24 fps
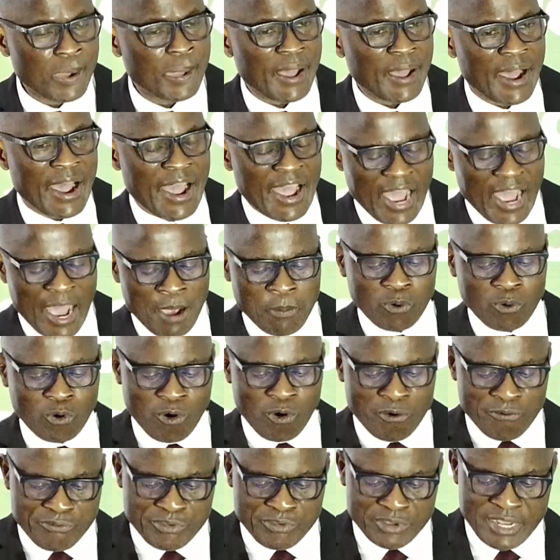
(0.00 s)
I am
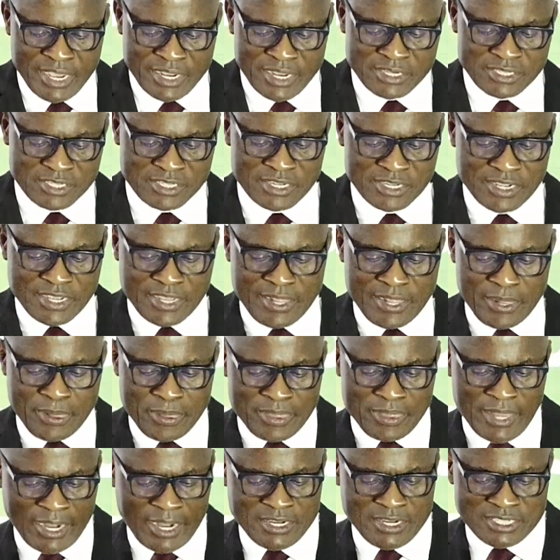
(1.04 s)
confident
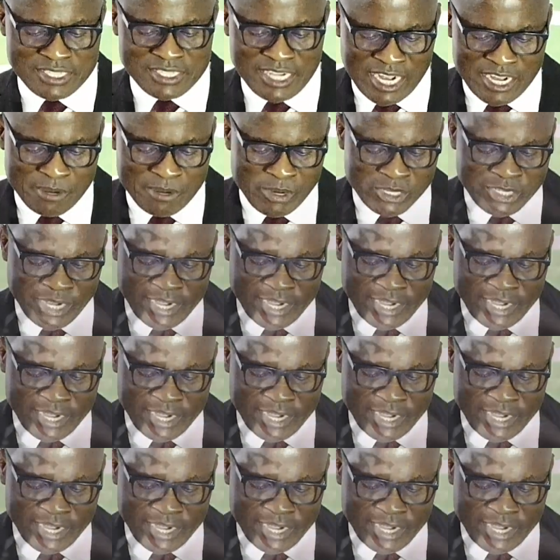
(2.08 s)
that the deliberation